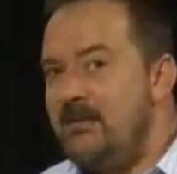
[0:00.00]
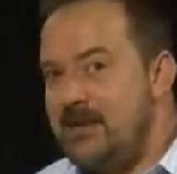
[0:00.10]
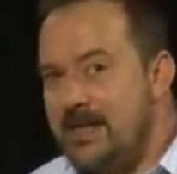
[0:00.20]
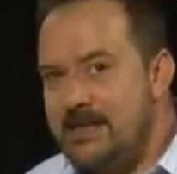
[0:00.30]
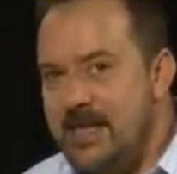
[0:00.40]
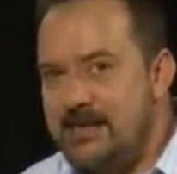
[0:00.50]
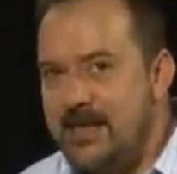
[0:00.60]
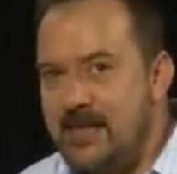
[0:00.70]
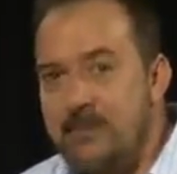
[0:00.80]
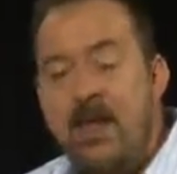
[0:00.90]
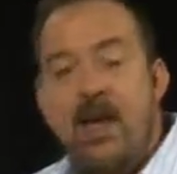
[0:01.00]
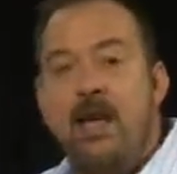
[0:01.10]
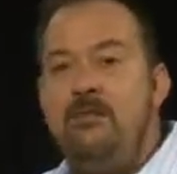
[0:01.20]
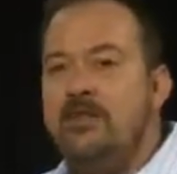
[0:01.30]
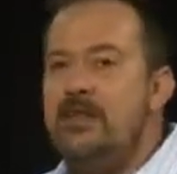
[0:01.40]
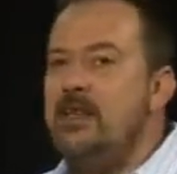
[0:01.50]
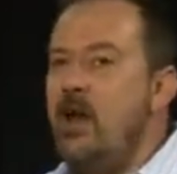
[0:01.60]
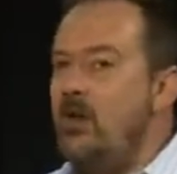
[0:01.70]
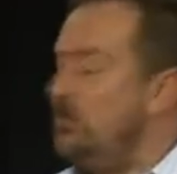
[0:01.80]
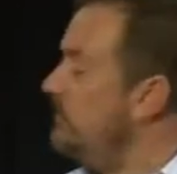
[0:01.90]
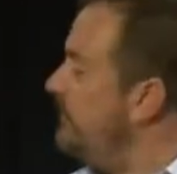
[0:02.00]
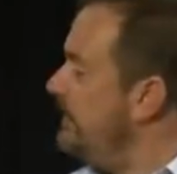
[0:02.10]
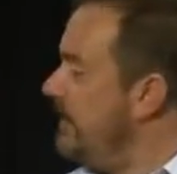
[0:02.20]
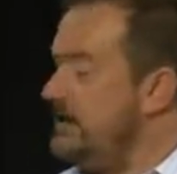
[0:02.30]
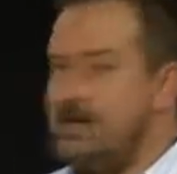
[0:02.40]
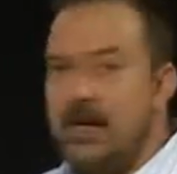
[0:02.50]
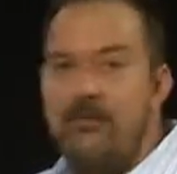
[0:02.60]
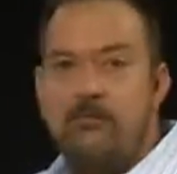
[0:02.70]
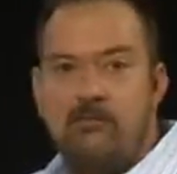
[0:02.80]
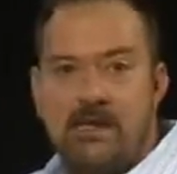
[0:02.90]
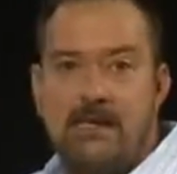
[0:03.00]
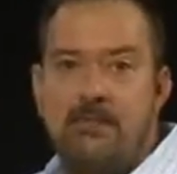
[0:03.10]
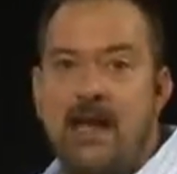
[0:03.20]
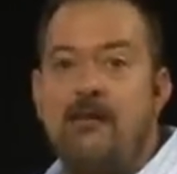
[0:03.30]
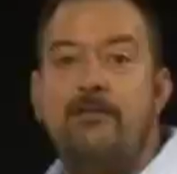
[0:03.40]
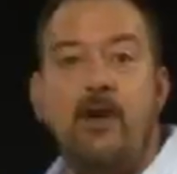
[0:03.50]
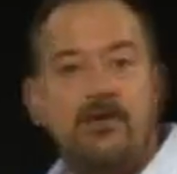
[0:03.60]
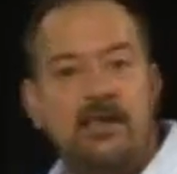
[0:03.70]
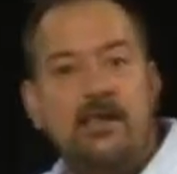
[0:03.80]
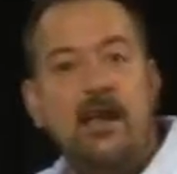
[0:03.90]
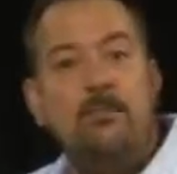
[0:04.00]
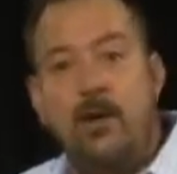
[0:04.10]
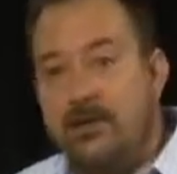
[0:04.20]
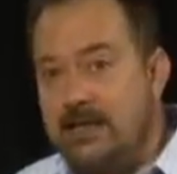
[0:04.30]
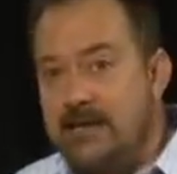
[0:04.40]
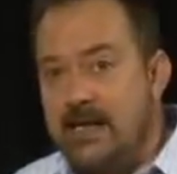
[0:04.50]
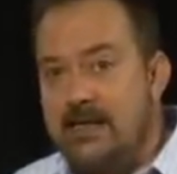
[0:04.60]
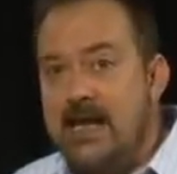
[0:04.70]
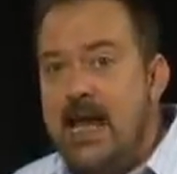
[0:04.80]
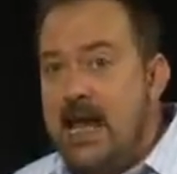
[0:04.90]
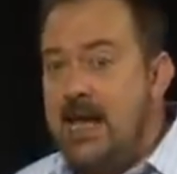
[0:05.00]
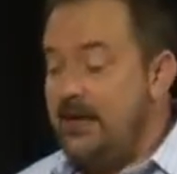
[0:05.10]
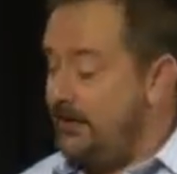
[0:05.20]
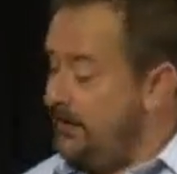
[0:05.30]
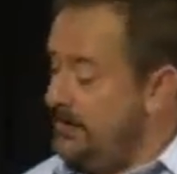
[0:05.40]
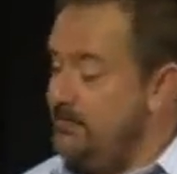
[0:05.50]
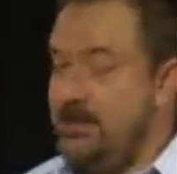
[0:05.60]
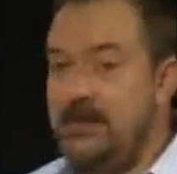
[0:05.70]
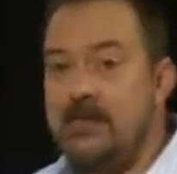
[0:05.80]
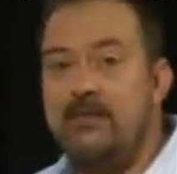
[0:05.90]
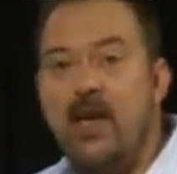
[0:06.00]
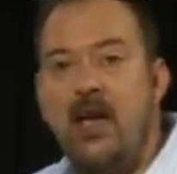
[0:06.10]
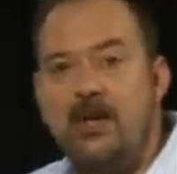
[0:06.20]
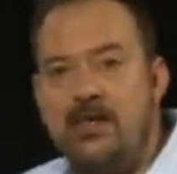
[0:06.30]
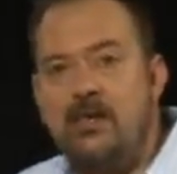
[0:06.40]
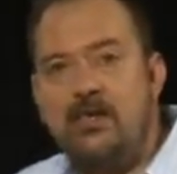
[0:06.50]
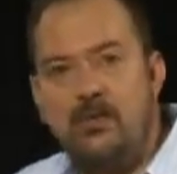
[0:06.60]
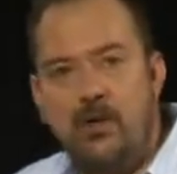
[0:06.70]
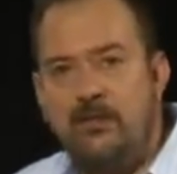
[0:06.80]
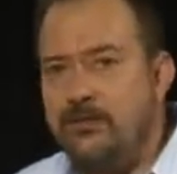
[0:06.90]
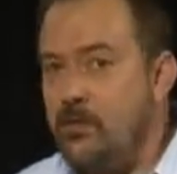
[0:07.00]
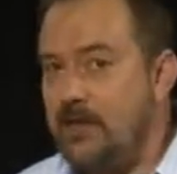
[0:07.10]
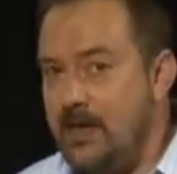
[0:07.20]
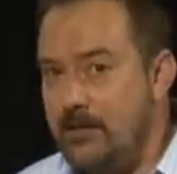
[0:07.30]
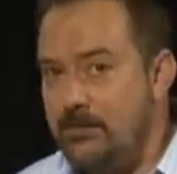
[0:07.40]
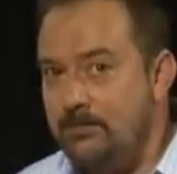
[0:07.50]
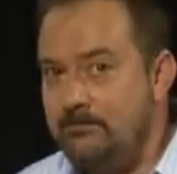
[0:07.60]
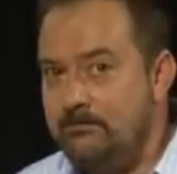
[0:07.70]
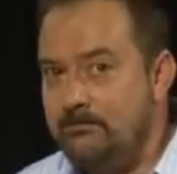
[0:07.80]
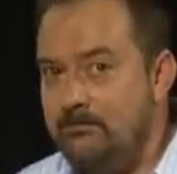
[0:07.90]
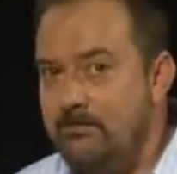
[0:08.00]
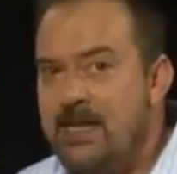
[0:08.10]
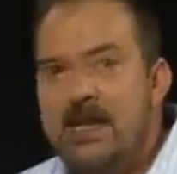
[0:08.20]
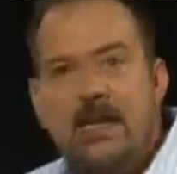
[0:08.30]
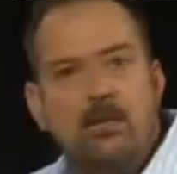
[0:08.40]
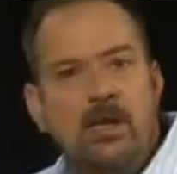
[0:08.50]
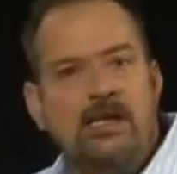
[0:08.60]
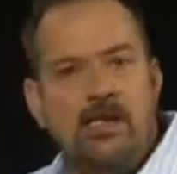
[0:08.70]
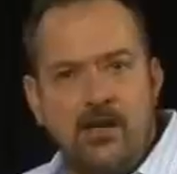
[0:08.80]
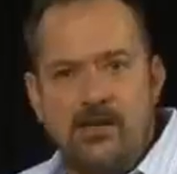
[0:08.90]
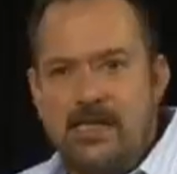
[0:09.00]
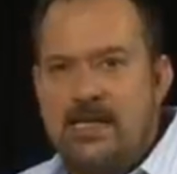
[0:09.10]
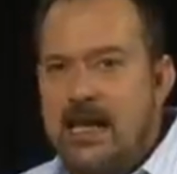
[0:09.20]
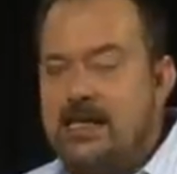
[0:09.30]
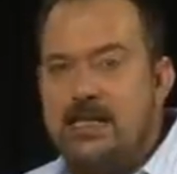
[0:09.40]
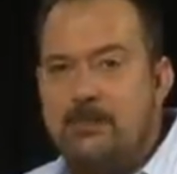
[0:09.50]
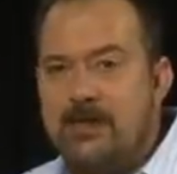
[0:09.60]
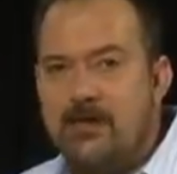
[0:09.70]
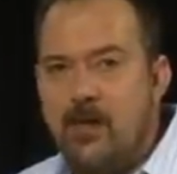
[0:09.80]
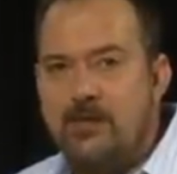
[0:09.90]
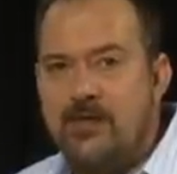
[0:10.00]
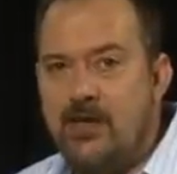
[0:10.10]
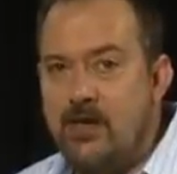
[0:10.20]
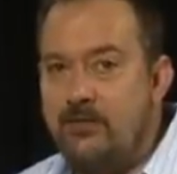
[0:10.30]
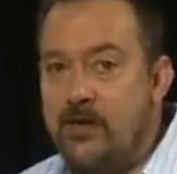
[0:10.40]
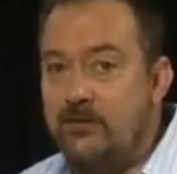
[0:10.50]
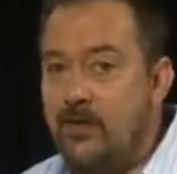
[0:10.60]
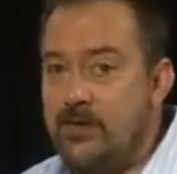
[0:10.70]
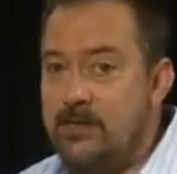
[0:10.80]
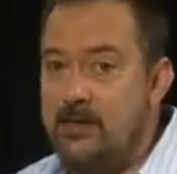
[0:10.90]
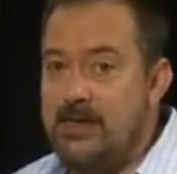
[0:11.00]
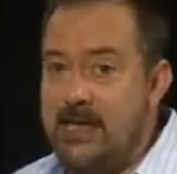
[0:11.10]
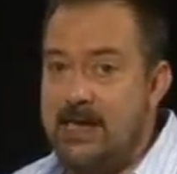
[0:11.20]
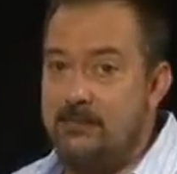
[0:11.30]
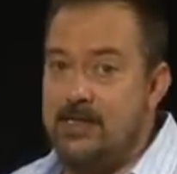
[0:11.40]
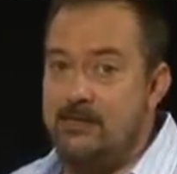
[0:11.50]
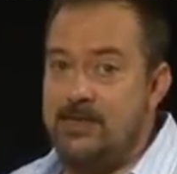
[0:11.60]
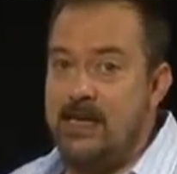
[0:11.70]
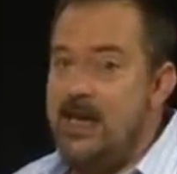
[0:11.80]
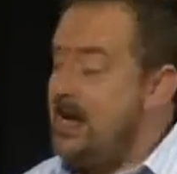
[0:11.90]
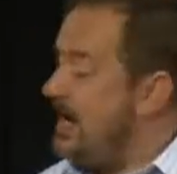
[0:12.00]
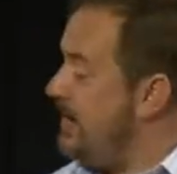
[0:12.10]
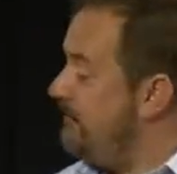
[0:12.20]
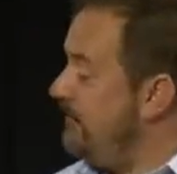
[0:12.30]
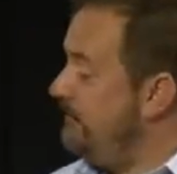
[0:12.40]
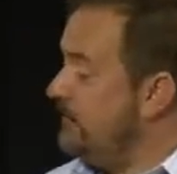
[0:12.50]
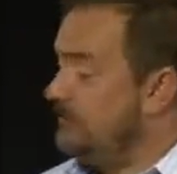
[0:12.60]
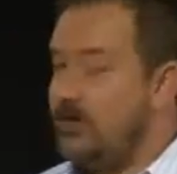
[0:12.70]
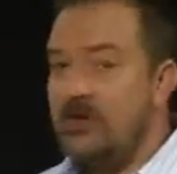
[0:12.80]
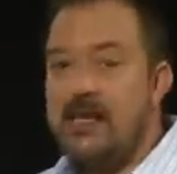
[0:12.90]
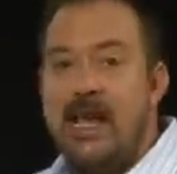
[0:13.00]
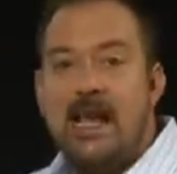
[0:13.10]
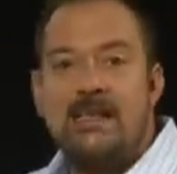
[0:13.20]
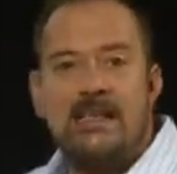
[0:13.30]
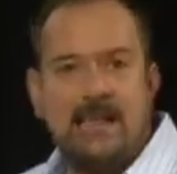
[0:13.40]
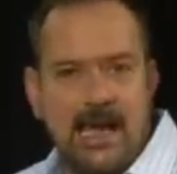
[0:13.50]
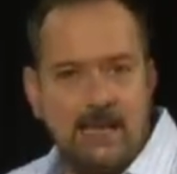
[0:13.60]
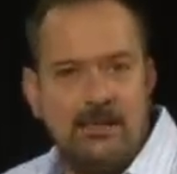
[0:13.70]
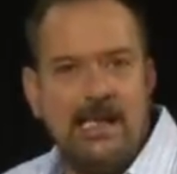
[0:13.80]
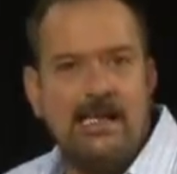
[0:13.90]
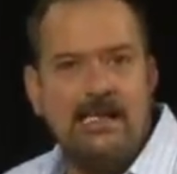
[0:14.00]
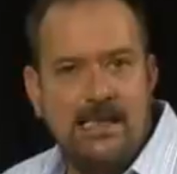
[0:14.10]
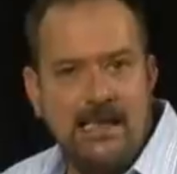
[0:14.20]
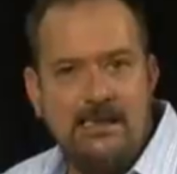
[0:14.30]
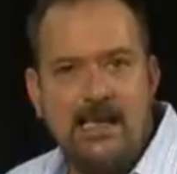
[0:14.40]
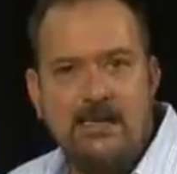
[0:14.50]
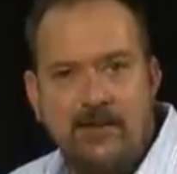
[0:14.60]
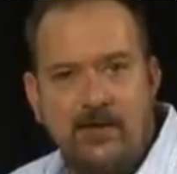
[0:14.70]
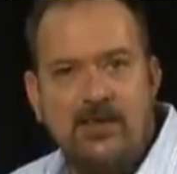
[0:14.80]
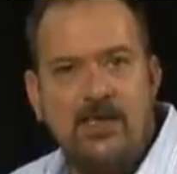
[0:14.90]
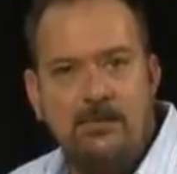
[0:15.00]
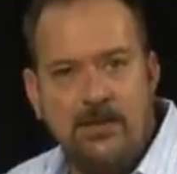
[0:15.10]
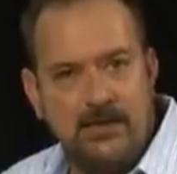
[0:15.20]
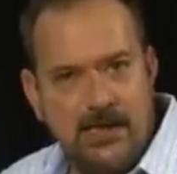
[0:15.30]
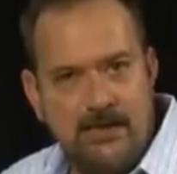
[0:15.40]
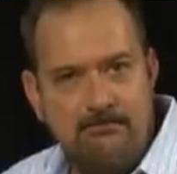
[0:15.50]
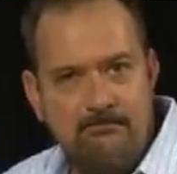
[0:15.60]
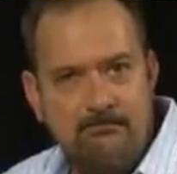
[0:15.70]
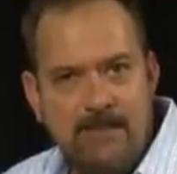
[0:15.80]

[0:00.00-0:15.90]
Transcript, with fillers: For this test setup, I'm using an old VHF marine band folded dipole antenna and 30 meters of RG214 cable. We don't need any special options on the FieldFox to make CAT measurements. Every FieldFox has the cable and antenna test functions built in.